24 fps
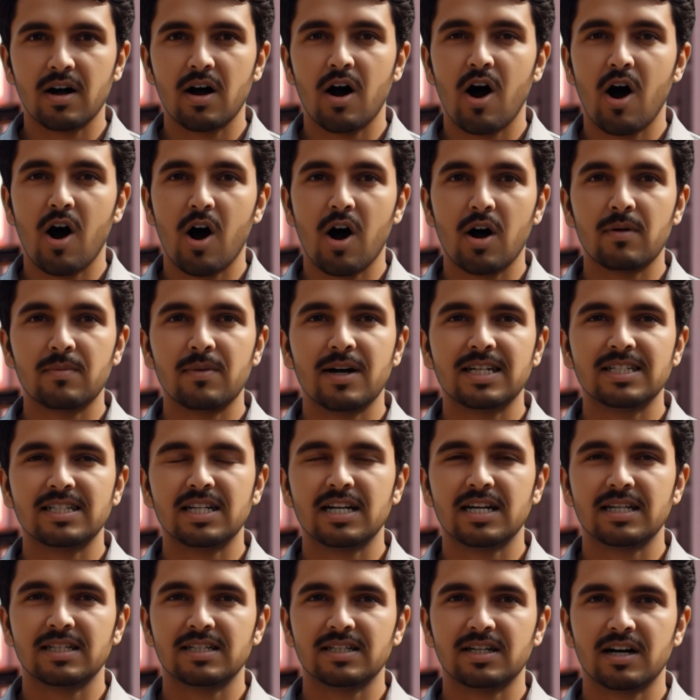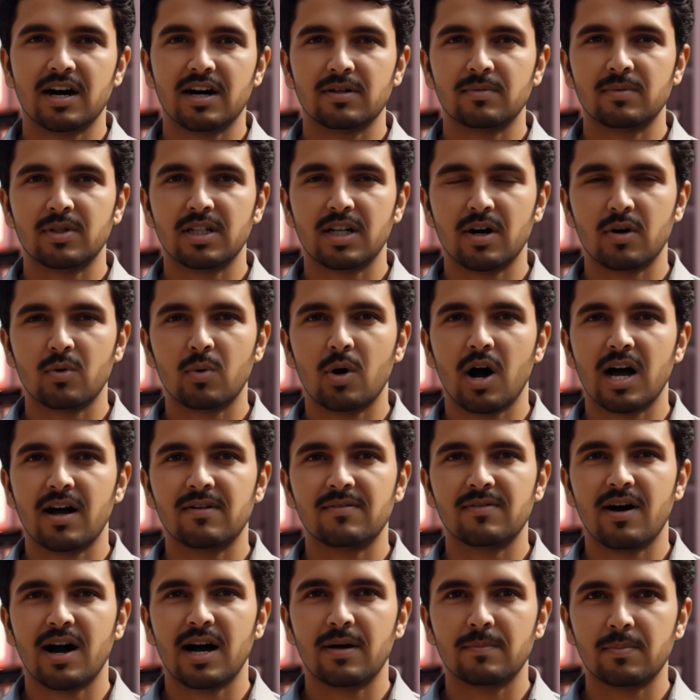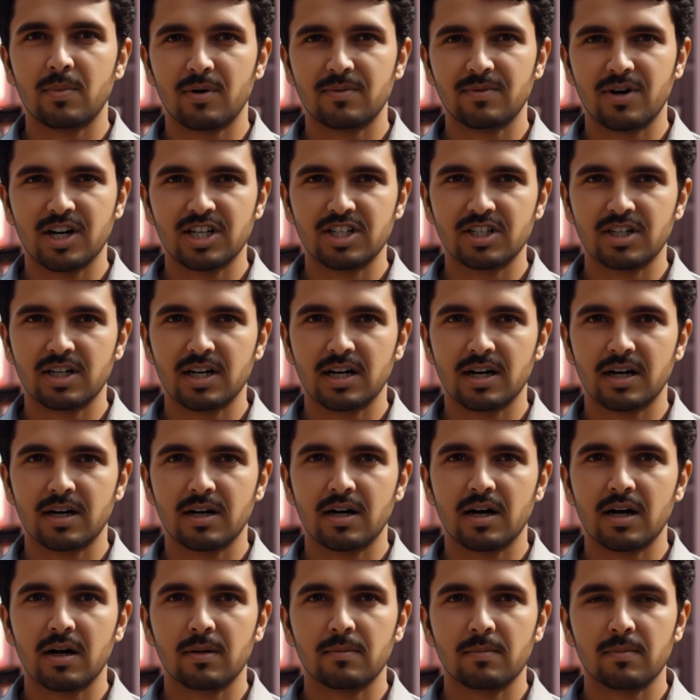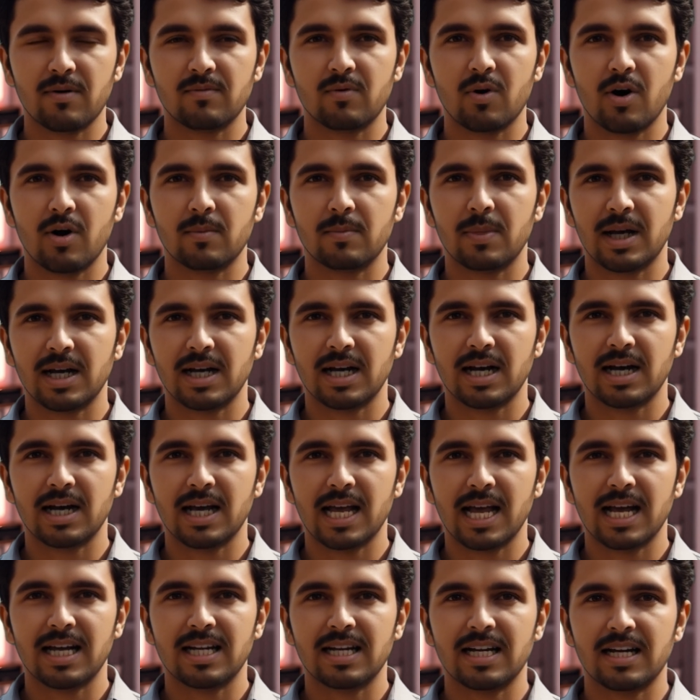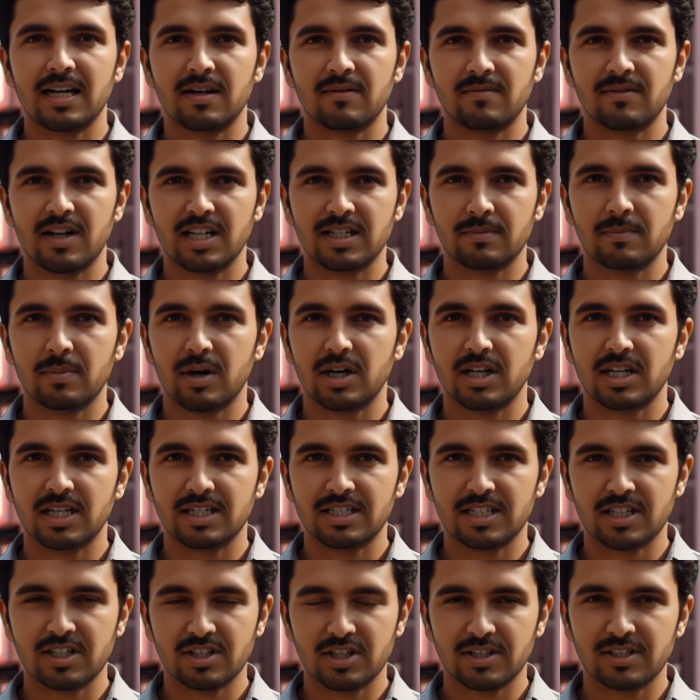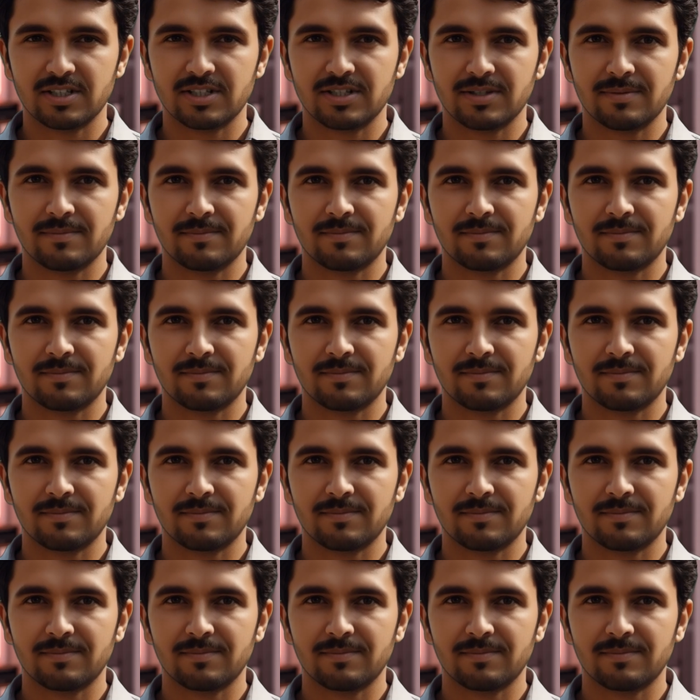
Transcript: Always consult with a qualified professional before making any investment decisions.